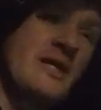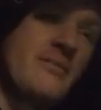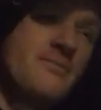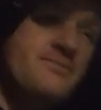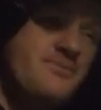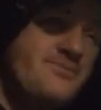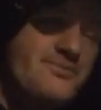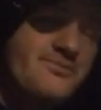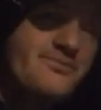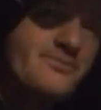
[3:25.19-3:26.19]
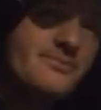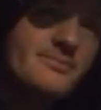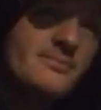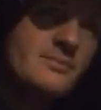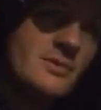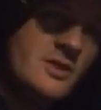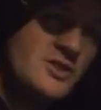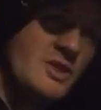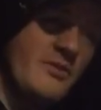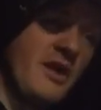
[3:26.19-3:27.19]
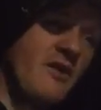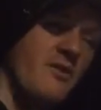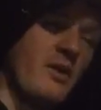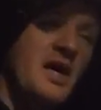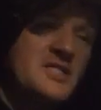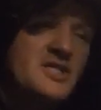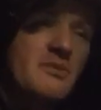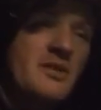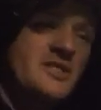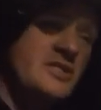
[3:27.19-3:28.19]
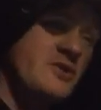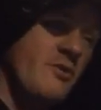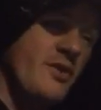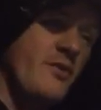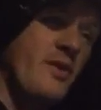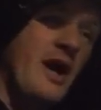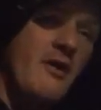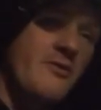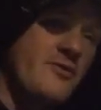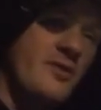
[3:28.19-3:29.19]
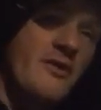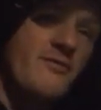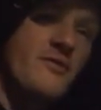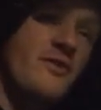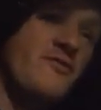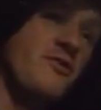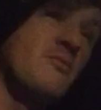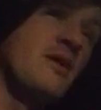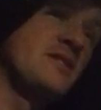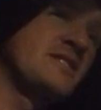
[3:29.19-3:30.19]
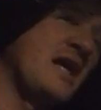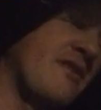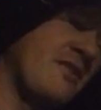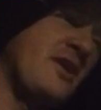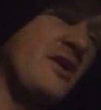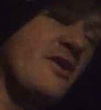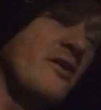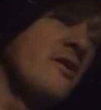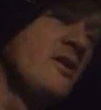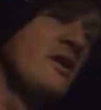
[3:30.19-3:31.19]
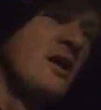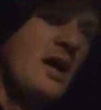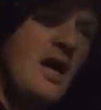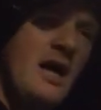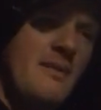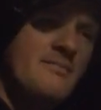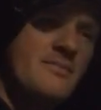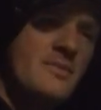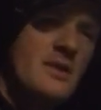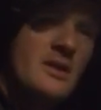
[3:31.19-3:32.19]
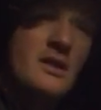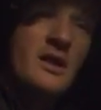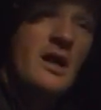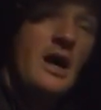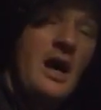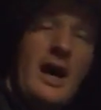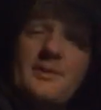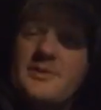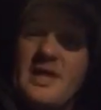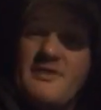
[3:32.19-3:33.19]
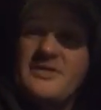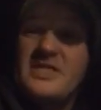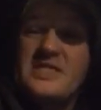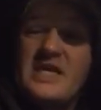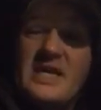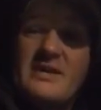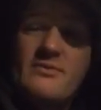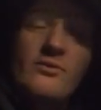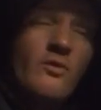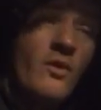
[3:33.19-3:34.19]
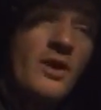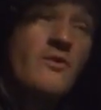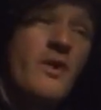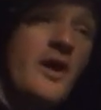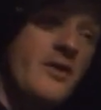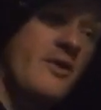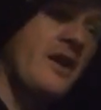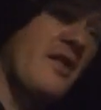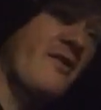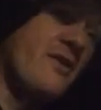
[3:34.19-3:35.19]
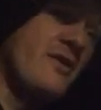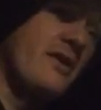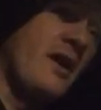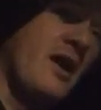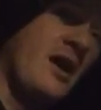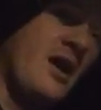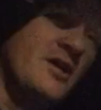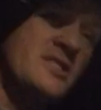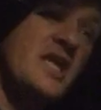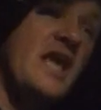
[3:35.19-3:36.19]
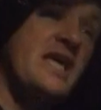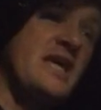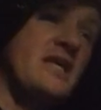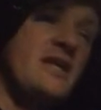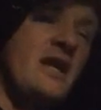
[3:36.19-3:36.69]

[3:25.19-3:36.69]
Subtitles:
And she'll be on the roster, but she's only around, you know, for a few months out of the year. I would love to see it. One way or another, I'll take it.